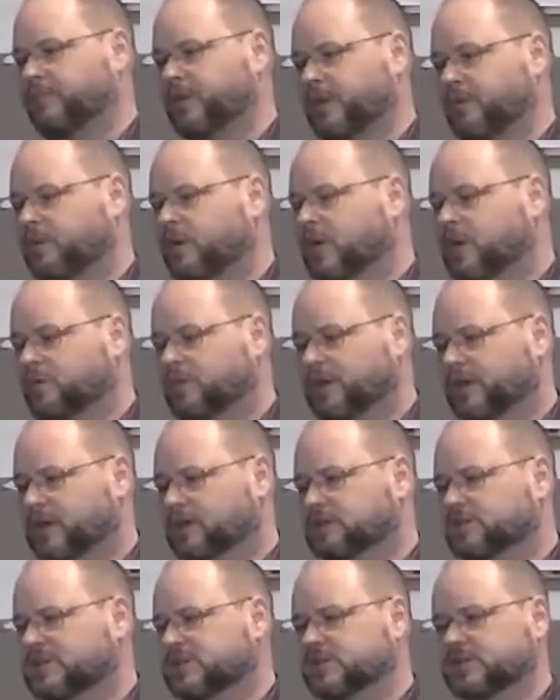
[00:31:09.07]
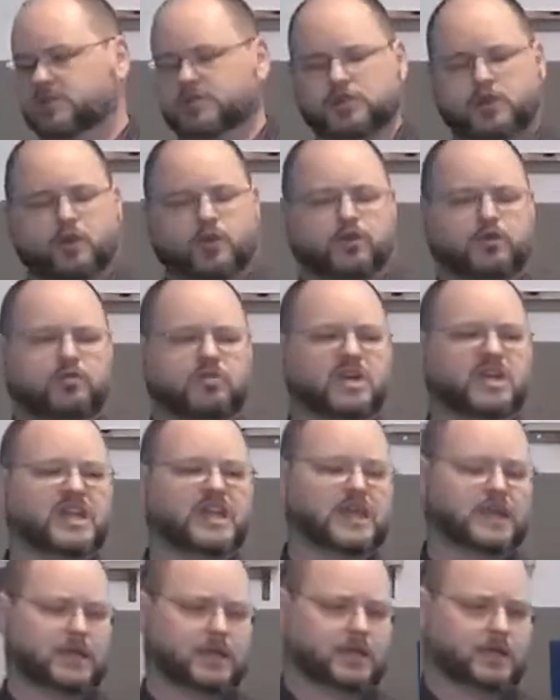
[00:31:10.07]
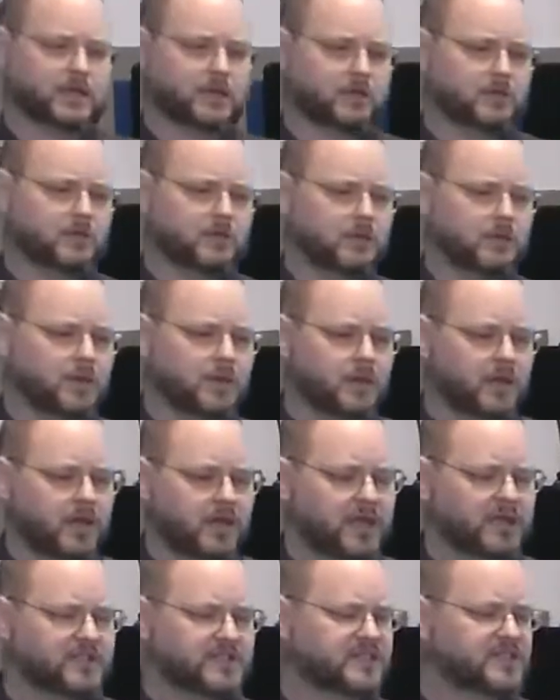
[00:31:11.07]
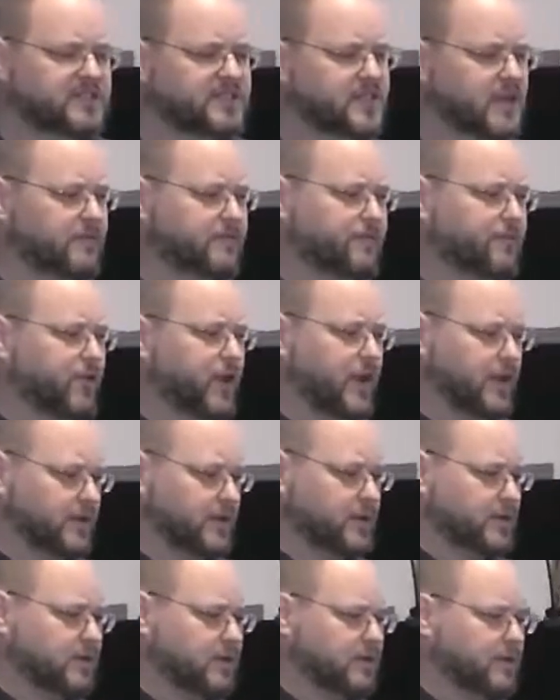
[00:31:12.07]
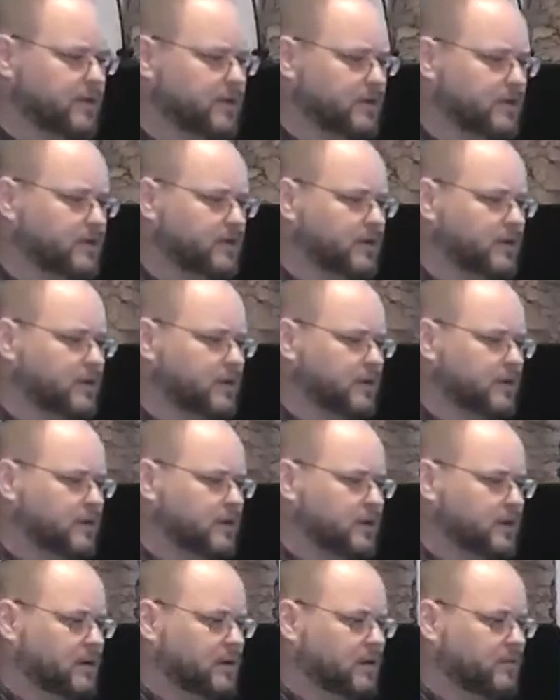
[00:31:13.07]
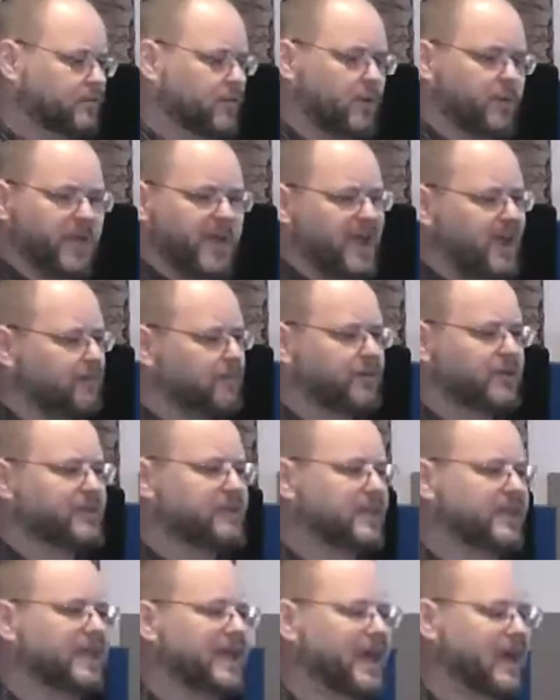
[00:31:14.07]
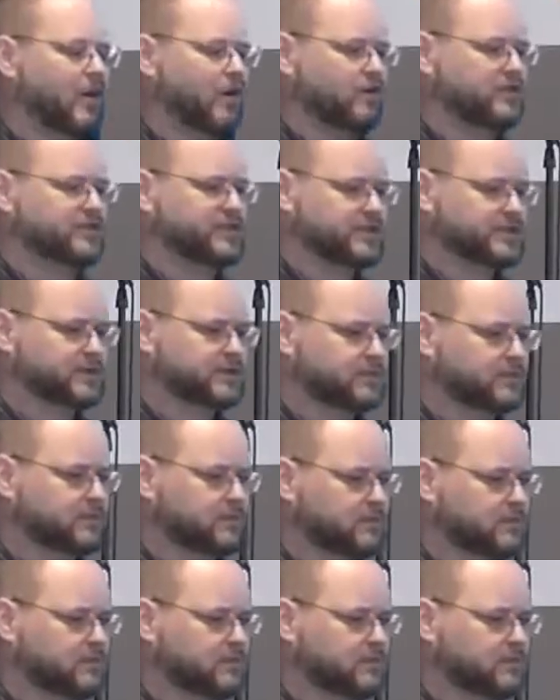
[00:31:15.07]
him because he is so unique. He's different from everything else.